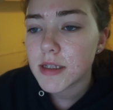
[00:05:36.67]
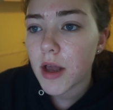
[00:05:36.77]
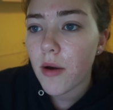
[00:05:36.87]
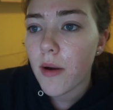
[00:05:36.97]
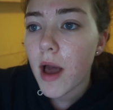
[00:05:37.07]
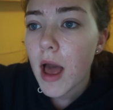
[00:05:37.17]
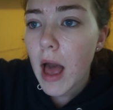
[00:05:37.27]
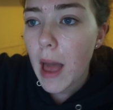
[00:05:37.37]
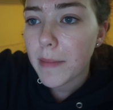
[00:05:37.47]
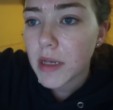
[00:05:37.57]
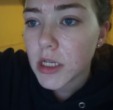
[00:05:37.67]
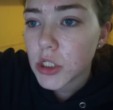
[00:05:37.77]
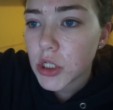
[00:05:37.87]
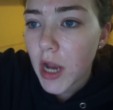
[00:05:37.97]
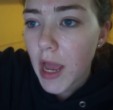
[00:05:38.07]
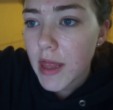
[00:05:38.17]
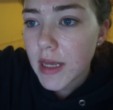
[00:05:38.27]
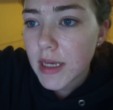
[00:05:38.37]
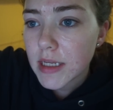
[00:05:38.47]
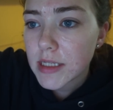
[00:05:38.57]
So I'm gonna try
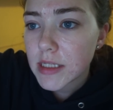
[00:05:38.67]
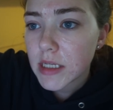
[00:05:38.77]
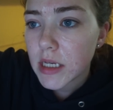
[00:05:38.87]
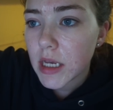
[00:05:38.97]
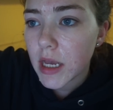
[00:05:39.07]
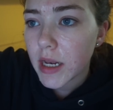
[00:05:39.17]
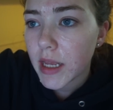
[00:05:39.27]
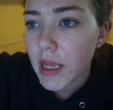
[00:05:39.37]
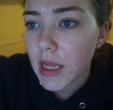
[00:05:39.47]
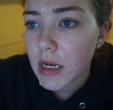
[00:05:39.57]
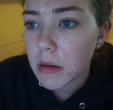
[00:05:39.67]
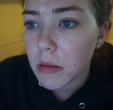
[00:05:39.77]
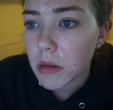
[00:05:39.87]
this, and I can't